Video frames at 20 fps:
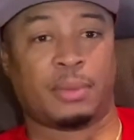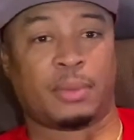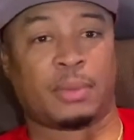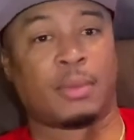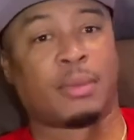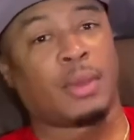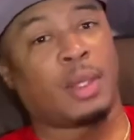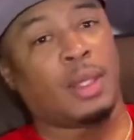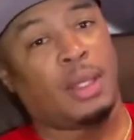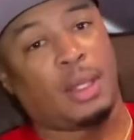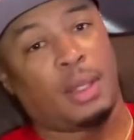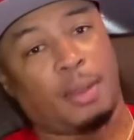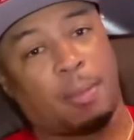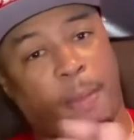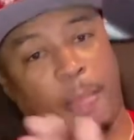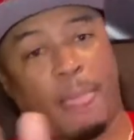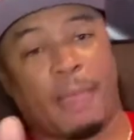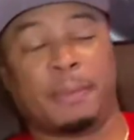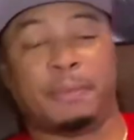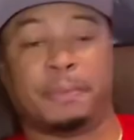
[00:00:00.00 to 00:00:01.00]
So basically you
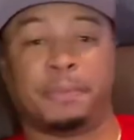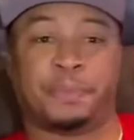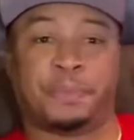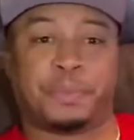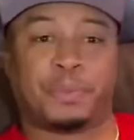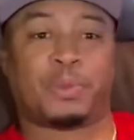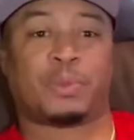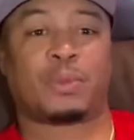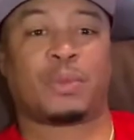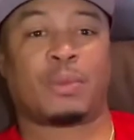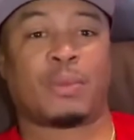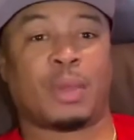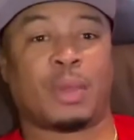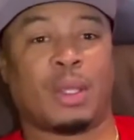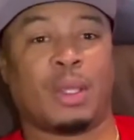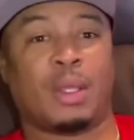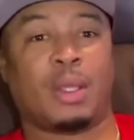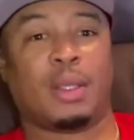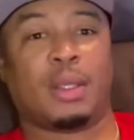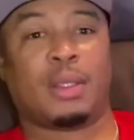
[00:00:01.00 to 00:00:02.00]
did your whole bid
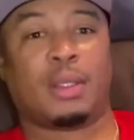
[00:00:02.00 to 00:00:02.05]
fighting.